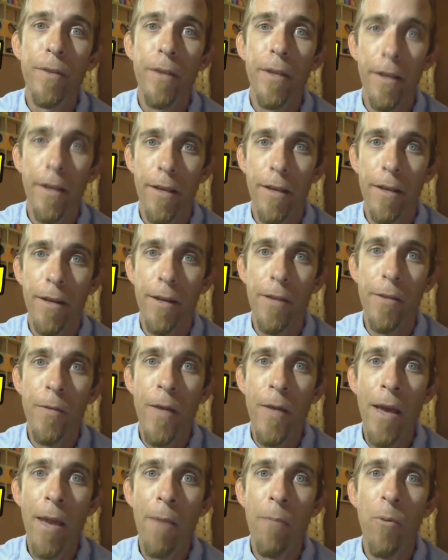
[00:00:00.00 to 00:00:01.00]
And at
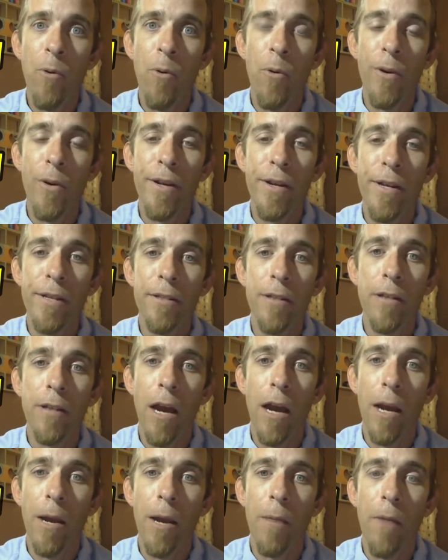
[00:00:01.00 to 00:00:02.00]
that point in
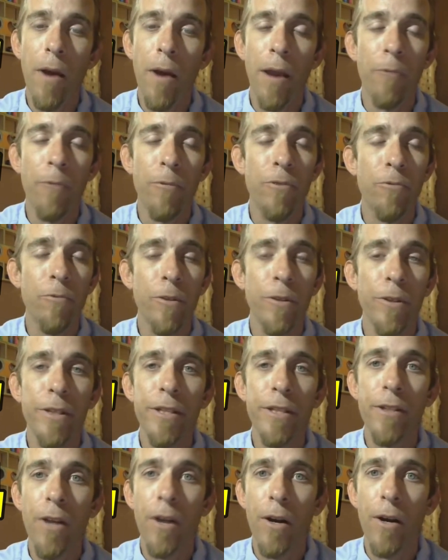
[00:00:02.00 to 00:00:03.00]
time, I was really
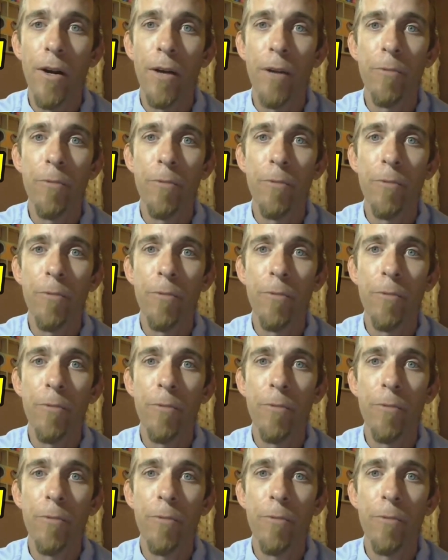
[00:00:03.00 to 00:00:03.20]
young.